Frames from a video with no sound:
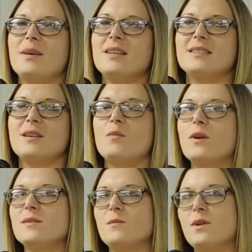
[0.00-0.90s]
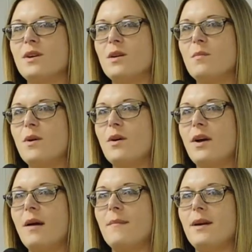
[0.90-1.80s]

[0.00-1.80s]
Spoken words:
because I wasn't working in a program.